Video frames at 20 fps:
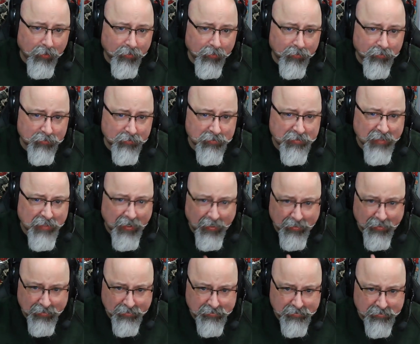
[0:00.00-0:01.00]

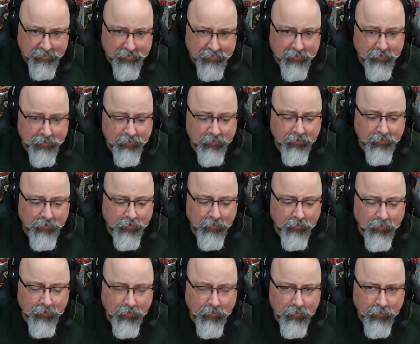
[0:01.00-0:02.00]
days.
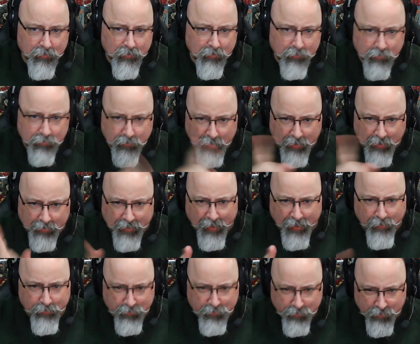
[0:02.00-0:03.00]

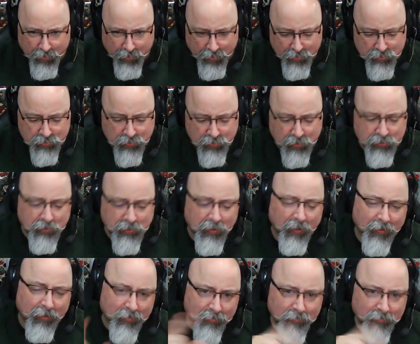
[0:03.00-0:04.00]
Calendar days, because you
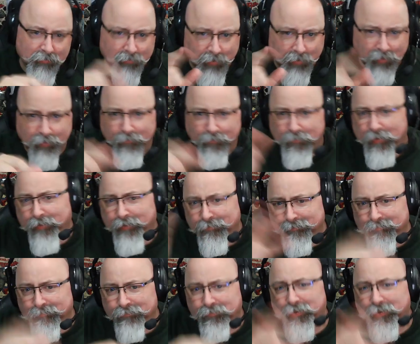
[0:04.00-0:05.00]
got to
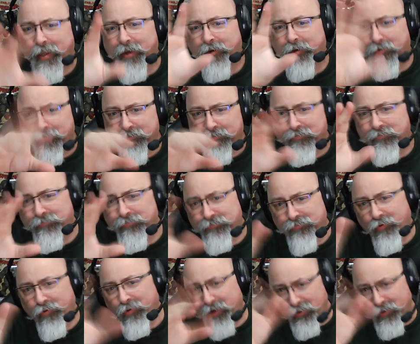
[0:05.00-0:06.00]
take your
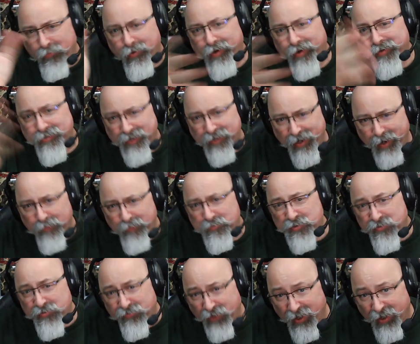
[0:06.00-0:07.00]
41 times
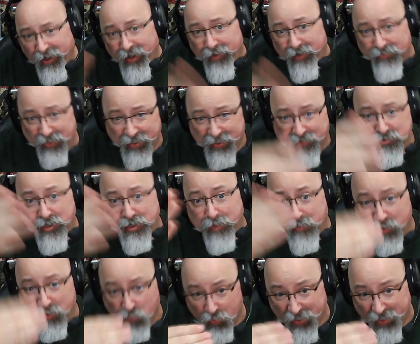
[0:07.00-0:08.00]
5, that gives you how many
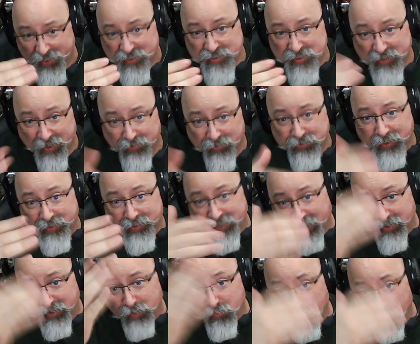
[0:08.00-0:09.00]
weeks. Now take that
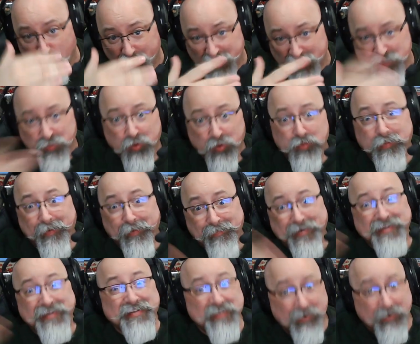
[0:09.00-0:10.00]
number of weeks, multiply by
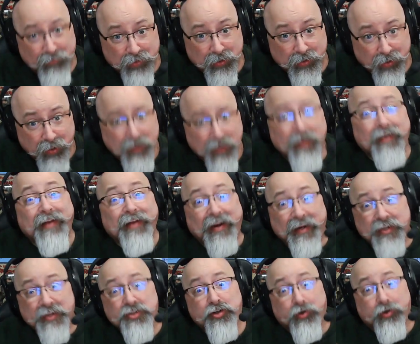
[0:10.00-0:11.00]
7, that
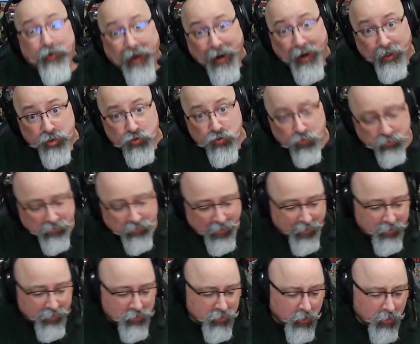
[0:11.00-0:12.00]
gets your actual
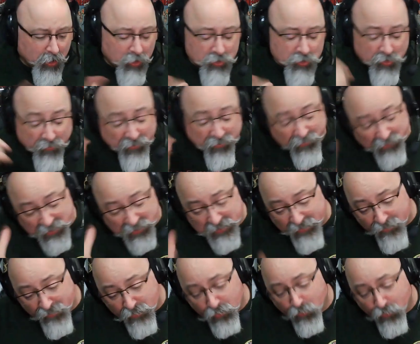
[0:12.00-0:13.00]
days. So
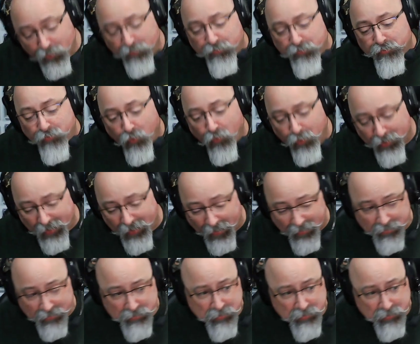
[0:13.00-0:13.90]
57.4 days,